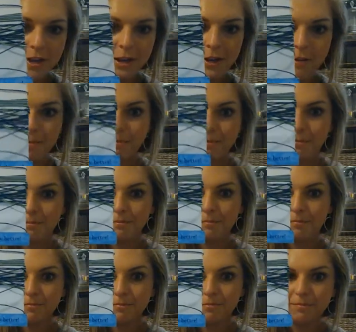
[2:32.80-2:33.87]
him,
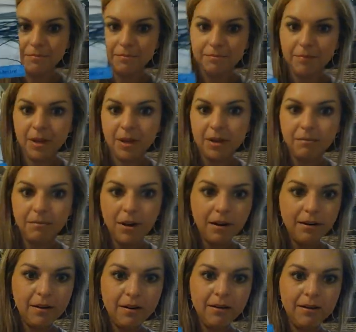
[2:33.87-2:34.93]
but
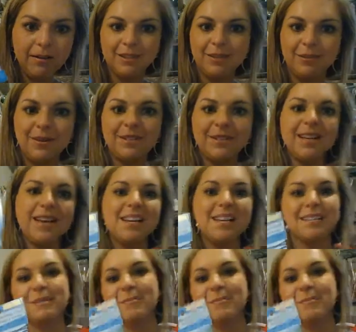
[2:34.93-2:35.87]
better is what it says,